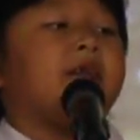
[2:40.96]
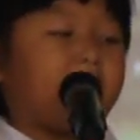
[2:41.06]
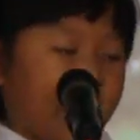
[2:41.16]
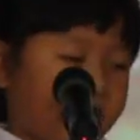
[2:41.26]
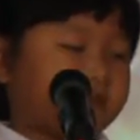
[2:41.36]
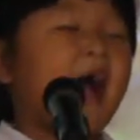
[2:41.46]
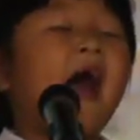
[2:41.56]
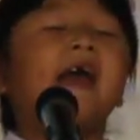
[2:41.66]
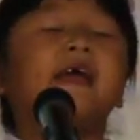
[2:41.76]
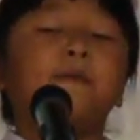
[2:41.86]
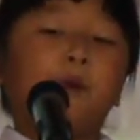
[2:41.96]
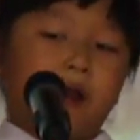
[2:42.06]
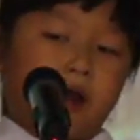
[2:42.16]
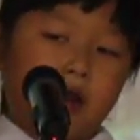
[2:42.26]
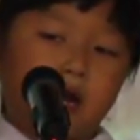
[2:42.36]
the entire
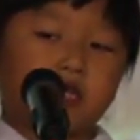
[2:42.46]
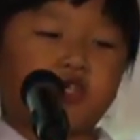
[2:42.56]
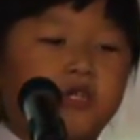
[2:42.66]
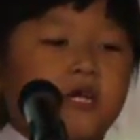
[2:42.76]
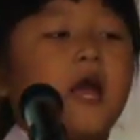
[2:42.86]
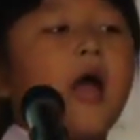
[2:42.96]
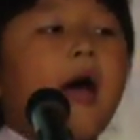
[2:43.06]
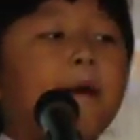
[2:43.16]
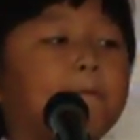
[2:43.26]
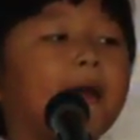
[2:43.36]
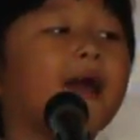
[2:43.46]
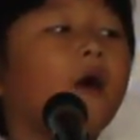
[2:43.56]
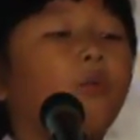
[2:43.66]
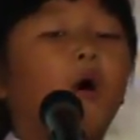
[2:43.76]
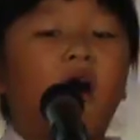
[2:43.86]
banana tree and make
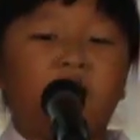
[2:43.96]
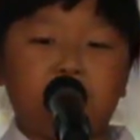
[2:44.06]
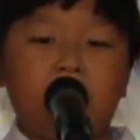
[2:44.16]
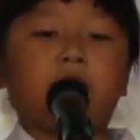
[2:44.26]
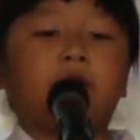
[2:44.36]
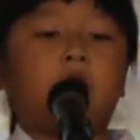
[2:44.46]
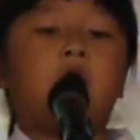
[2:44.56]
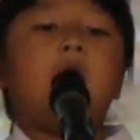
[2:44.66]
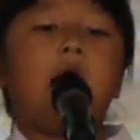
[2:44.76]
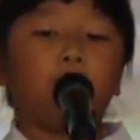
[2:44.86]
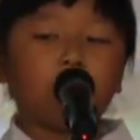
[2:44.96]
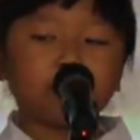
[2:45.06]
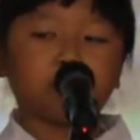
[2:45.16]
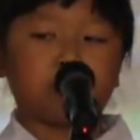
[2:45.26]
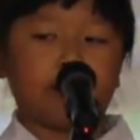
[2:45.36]
a wall barrier and
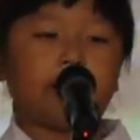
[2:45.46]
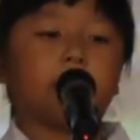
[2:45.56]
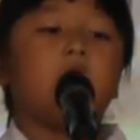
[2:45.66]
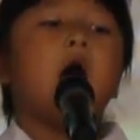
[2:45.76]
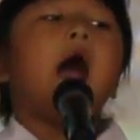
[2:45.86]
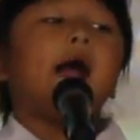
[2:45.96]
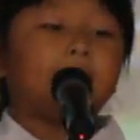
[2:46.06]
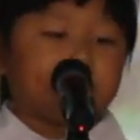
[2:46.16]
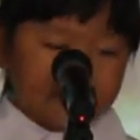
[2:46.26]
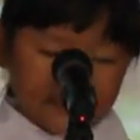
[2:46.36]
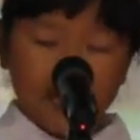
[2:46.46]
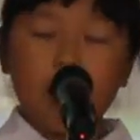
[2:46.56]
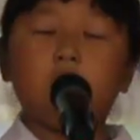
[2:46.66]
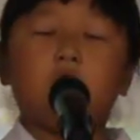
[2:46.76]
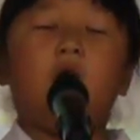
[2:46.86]
water break
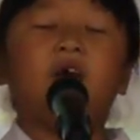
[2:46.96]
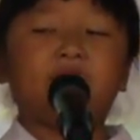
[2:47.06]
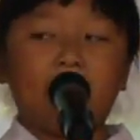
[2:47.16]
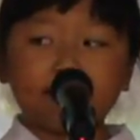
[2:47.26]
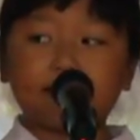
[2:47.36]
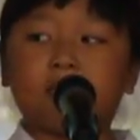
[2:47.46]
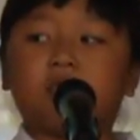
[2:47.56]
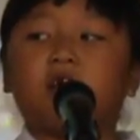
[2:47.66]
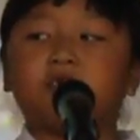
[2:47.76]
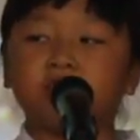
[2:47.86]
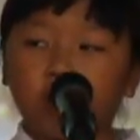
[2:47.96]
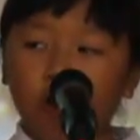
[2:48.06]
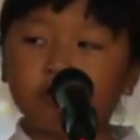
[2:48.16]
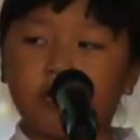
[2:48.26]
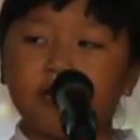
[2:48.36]
instead of asking the
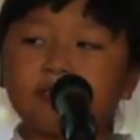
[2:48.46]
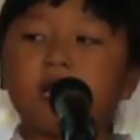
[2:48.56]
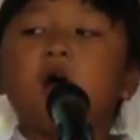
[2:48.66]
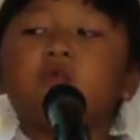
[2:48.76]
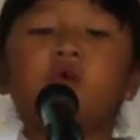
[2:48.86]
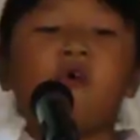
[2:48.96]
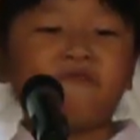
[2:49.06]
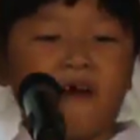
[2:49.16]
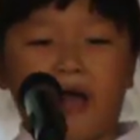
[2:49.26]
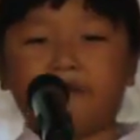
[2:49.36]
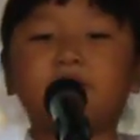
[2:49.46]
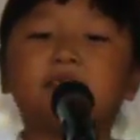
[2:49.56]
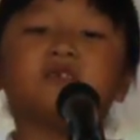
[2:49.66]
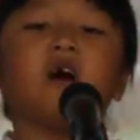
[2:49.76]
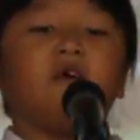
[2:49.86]
soldiers to fight the
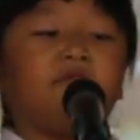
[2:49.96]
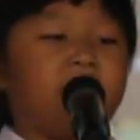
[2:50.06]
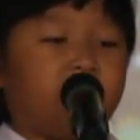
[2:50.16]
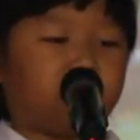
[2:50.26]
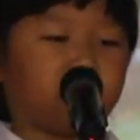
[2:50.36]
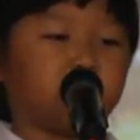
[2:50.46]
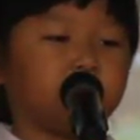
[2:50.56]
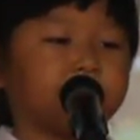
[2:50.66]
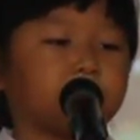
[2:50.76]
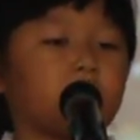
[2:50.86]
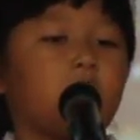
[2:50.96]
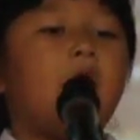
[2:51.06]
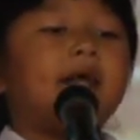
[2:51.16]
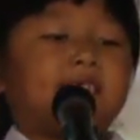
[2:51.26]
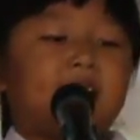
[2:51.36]
swordfish,
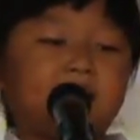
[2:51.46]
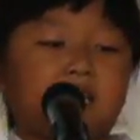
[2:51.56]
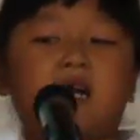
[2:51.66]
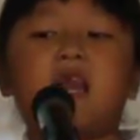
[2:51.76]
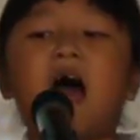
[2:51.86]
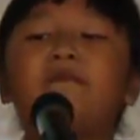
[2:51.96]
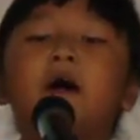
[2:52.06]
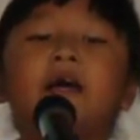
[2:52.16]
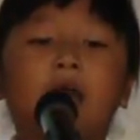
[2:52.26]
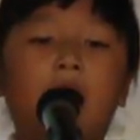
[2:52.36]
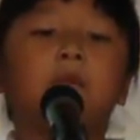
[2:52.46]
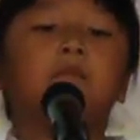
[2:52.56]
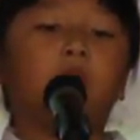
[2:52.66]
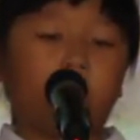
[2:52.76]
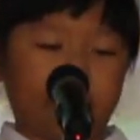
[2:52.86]
says the clever
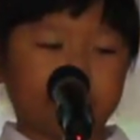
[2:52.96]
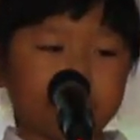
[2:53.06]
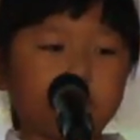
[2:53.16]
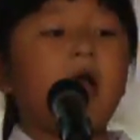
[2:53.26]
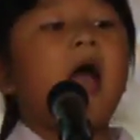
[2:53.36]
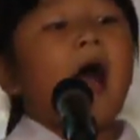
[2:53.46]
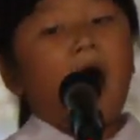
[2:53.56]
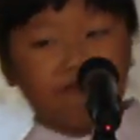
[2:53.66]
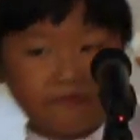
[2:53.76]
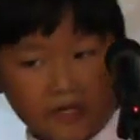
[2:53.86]
young boy. After